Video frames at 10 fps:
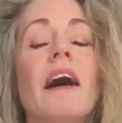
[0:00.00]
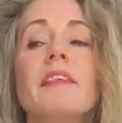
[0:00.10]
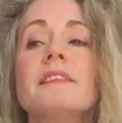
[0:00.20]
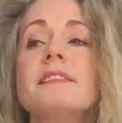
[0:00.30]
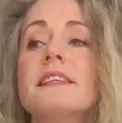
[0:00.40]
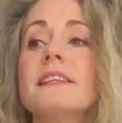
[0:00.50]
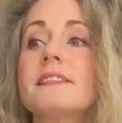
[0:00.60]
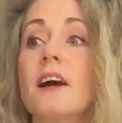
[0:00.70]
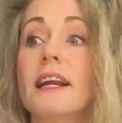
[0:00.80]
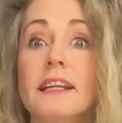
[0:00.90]
Others
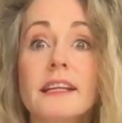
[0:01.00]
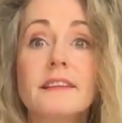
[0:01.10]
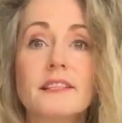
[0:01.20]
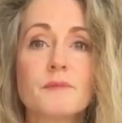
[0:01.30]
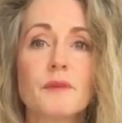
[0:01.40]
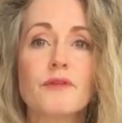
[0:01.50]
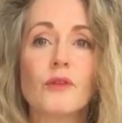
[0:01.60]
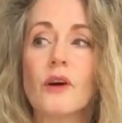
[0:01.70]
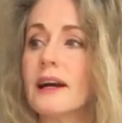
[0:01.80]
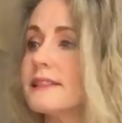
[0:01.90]
is I need this
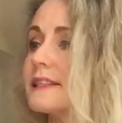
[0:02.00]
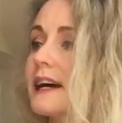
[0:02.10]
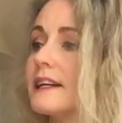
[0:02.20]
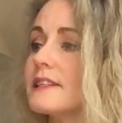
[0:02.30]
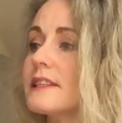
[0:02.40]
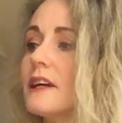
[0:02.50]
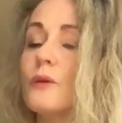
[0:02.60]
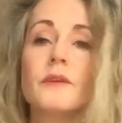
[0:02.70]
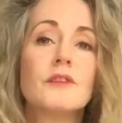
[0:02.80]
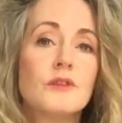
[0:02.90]
before I start
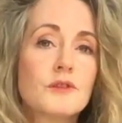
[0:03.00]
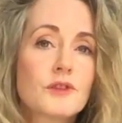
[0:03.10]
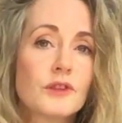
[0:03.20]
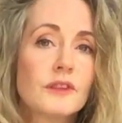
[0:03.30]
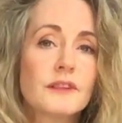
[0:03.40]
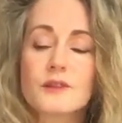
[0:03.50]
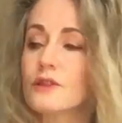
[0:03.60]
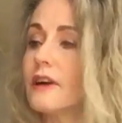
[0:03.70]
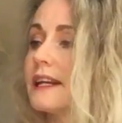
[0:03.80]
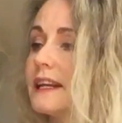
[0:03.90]
with new
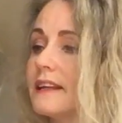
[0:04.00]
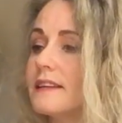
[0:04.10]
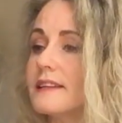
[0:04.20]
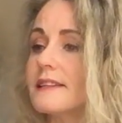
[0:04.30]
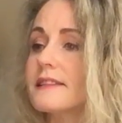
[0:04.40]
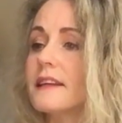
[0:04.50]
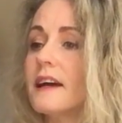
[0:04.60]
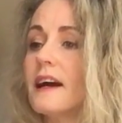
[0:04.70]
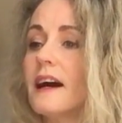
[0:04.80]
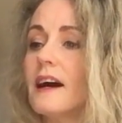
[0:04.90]
students, or I need this
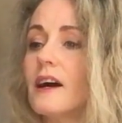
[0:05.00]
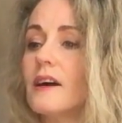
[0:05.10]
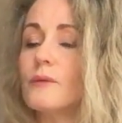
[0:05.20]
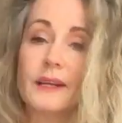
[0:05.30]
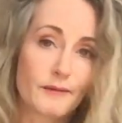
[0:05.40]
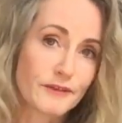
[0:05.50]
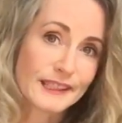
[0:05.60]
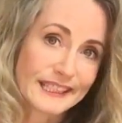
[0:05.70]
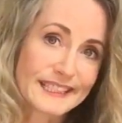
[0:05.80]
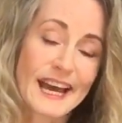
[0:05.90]
when I'm
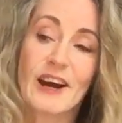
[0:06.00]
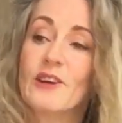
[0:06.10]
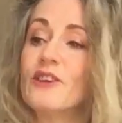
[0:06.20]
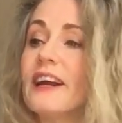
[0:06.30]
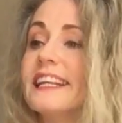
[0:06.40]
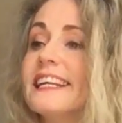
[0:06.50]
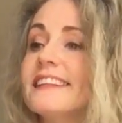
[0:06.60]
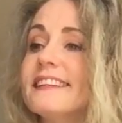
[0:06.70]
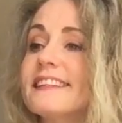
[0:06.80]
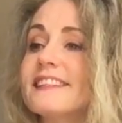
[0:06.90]
feeling down, or I
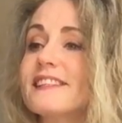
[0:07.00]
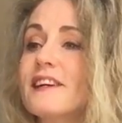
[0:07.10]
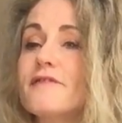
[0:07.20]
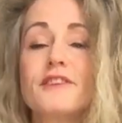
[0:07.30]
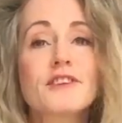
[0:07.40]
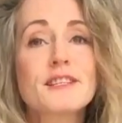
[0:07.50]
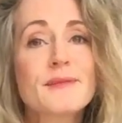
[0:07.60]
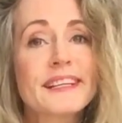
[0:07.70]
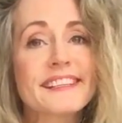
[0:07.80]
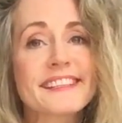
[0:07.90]
need this for
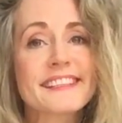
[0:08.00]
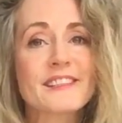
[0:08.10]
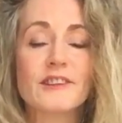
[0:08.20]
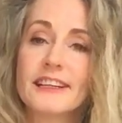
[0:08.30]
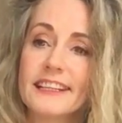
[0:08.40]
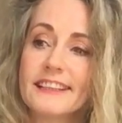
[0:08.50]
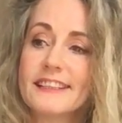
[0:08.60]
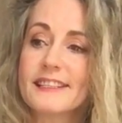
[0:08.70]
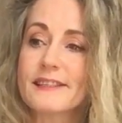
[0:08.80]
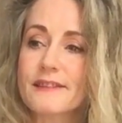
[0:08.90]
Christmas, or I need
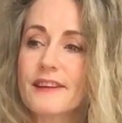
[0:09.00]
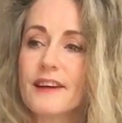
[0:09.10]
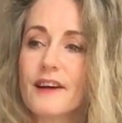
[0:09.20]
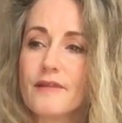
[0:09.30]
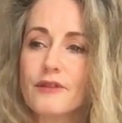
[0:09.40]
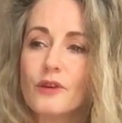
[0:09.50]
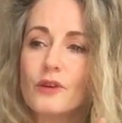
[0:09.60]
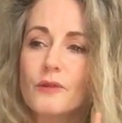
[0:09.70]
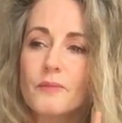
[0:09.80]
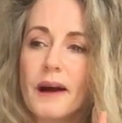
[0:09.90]
this
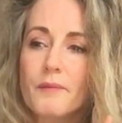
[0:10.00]
for